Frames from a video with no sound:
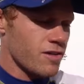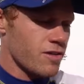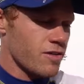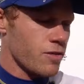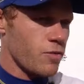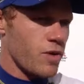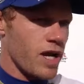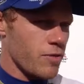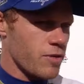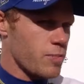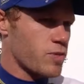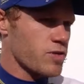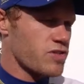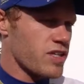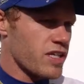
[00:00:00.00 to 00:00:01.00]
the way we
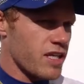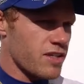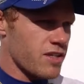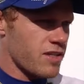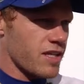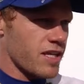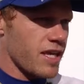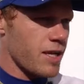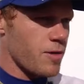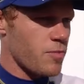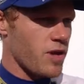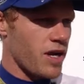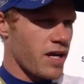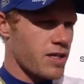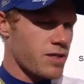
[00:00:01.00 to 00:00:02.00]
put together the
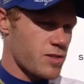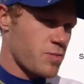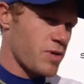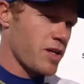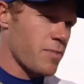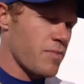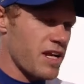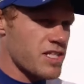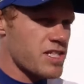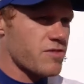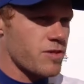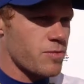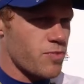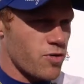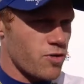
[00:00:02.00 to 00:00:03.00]
campaign has been a massive
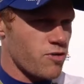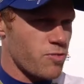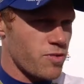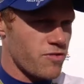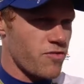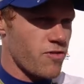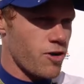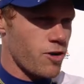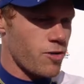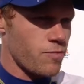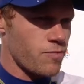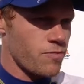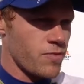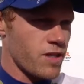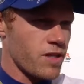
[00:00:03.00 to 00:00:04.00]
improvement
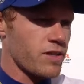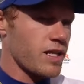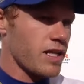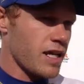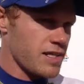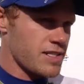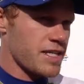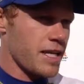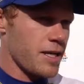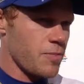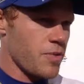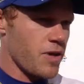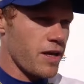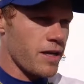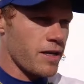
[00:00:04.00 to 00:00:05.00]
from the last
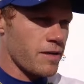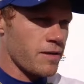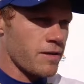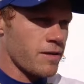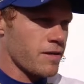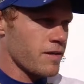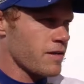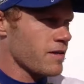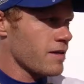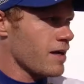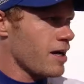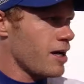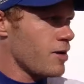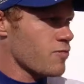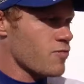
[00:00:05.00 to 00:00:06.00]
campaign
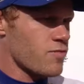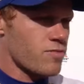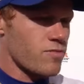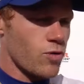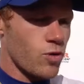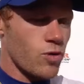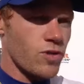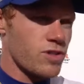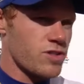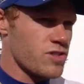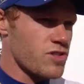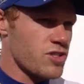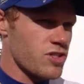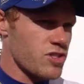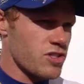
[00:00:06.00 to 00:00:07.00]
um, all the
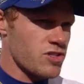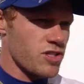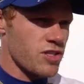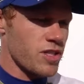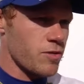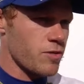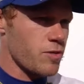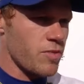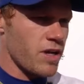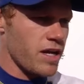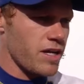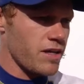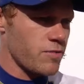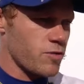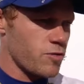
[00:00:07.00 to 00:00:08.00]
decisions I think we
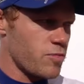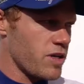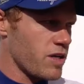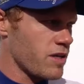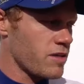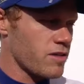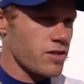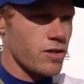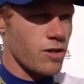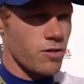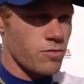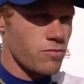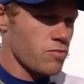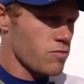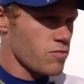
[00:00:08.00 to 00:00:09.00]
made have been, you
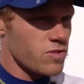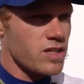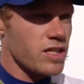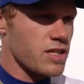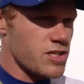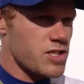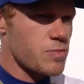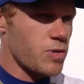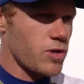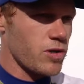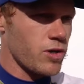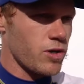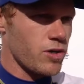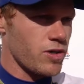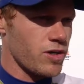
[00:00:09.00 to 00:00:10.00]
know, near spot
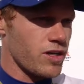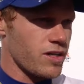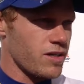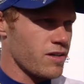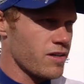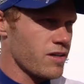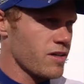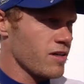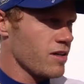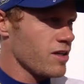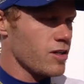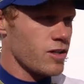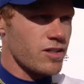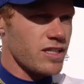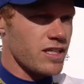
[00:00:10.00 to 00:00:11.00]
on. And,
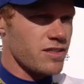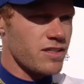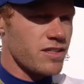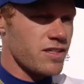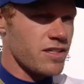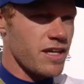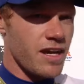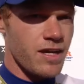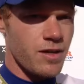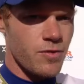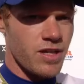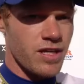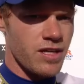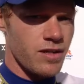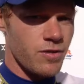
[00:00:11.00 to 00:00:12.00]
you know, at the end of the day,
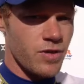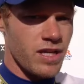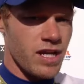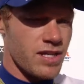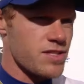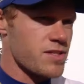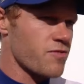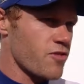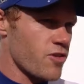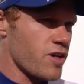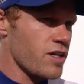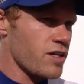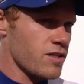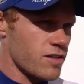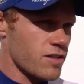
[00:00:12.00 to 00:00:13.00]
we, we had some
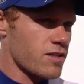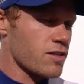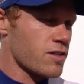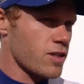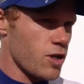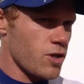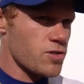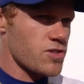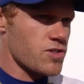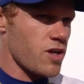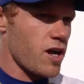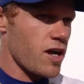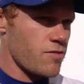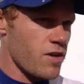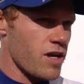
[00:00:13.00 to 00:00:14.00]
very close,
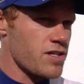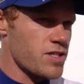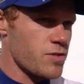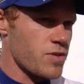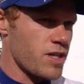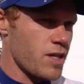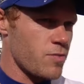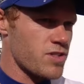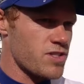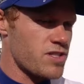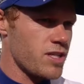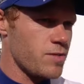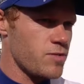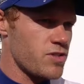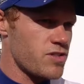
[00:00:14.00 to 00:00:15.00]
tight racing with Emirates
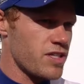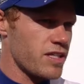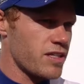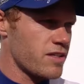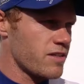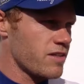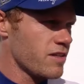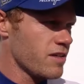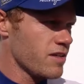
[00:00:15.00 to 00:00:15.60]
Team New Zealand